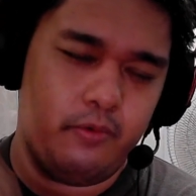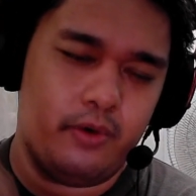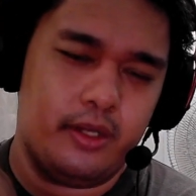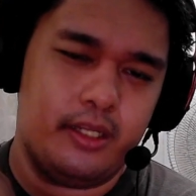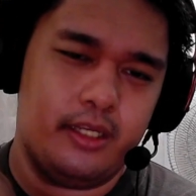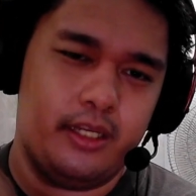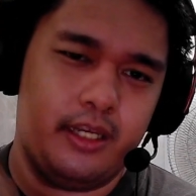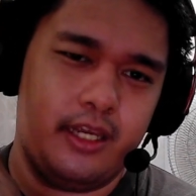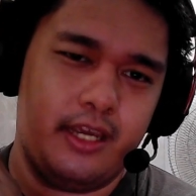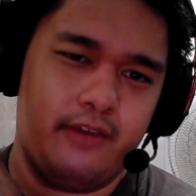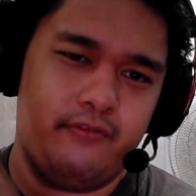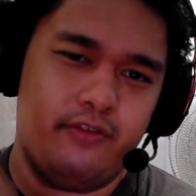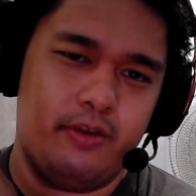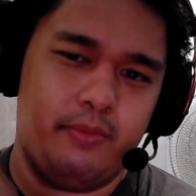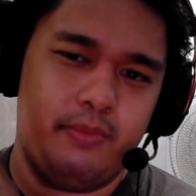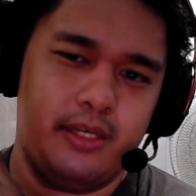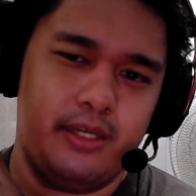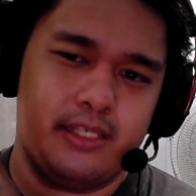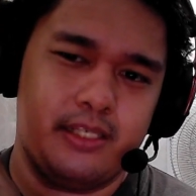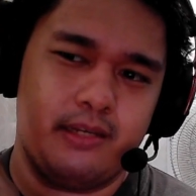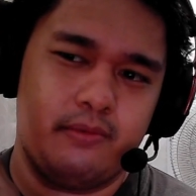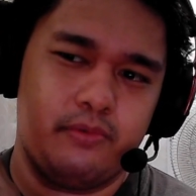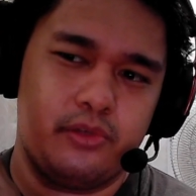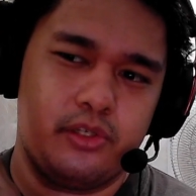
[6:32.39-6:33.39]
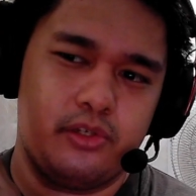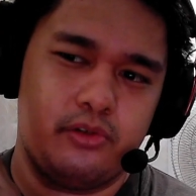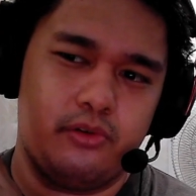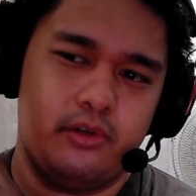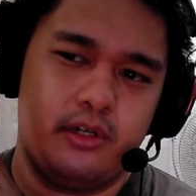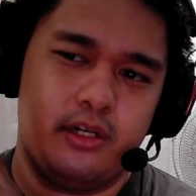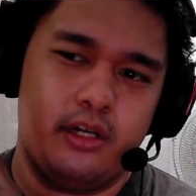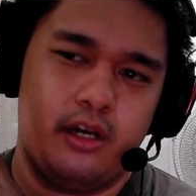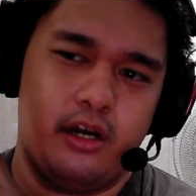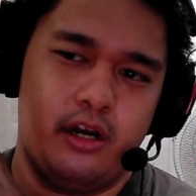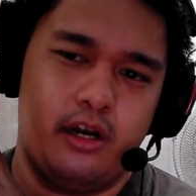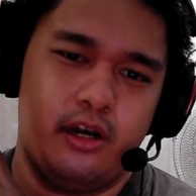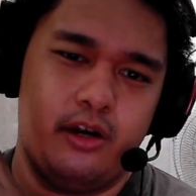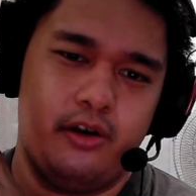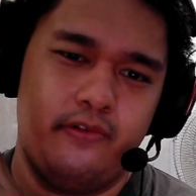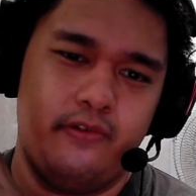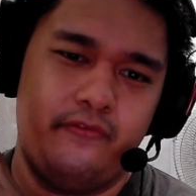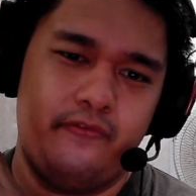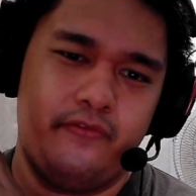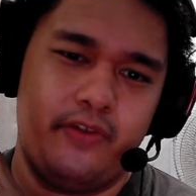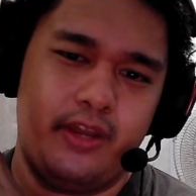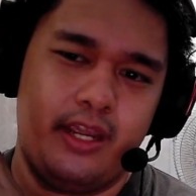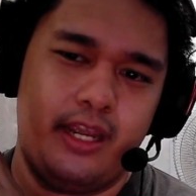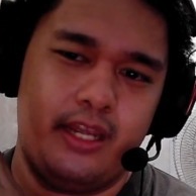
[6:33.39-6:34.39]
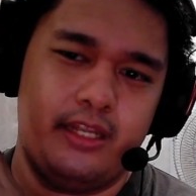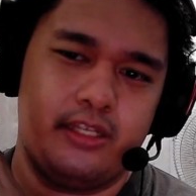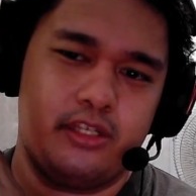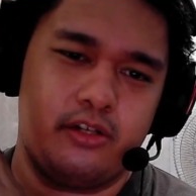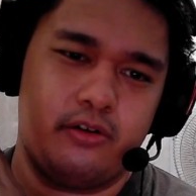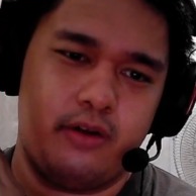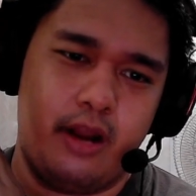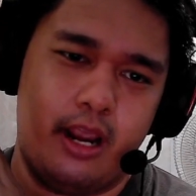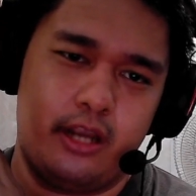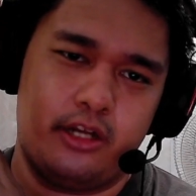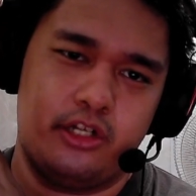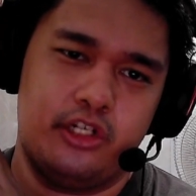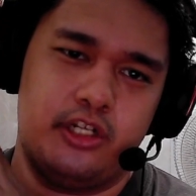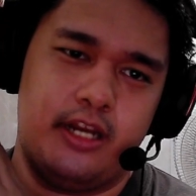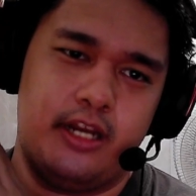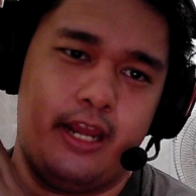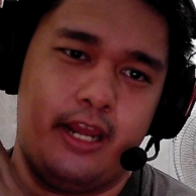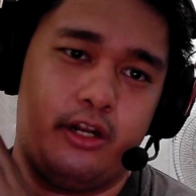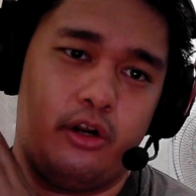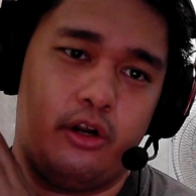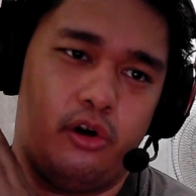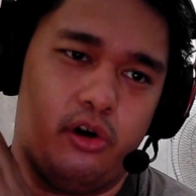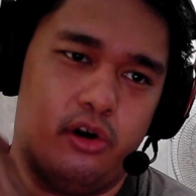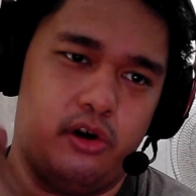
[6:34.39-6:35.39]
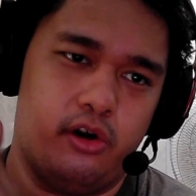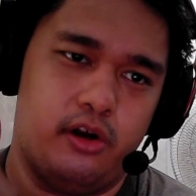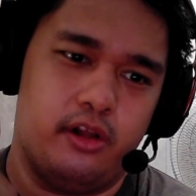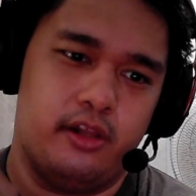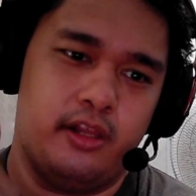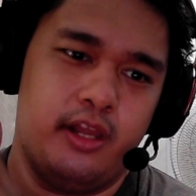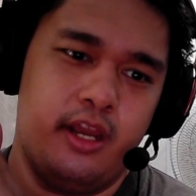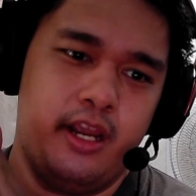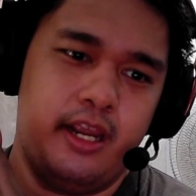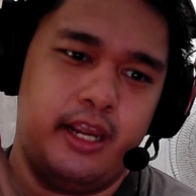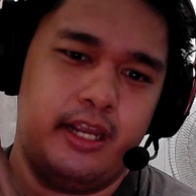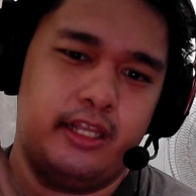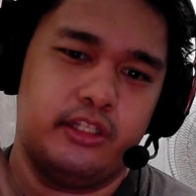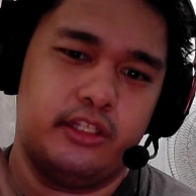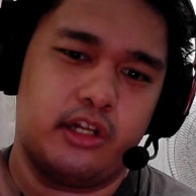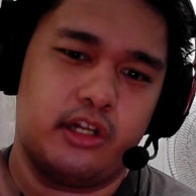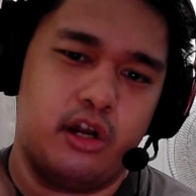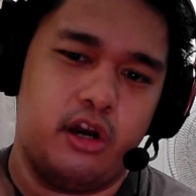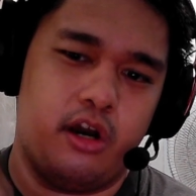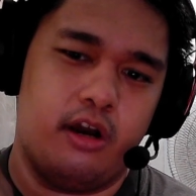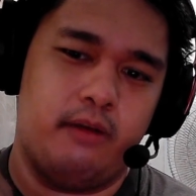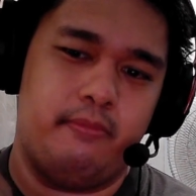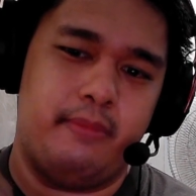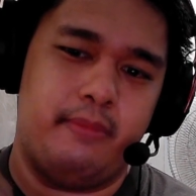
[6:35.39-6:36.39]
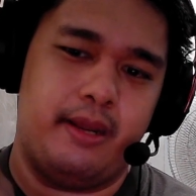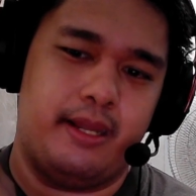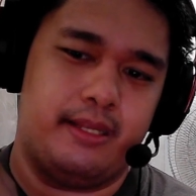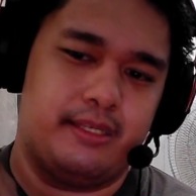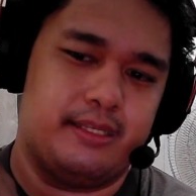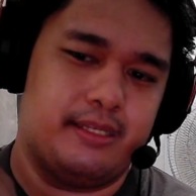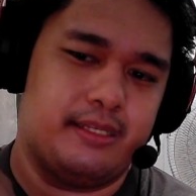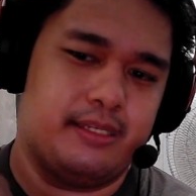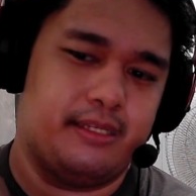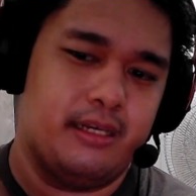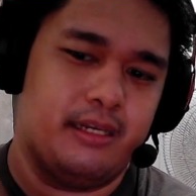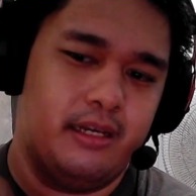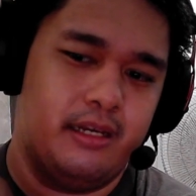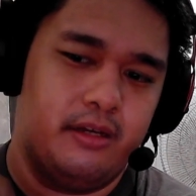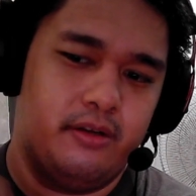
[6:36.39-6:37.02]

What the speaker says: giving me some sort of interaction at all in the comments.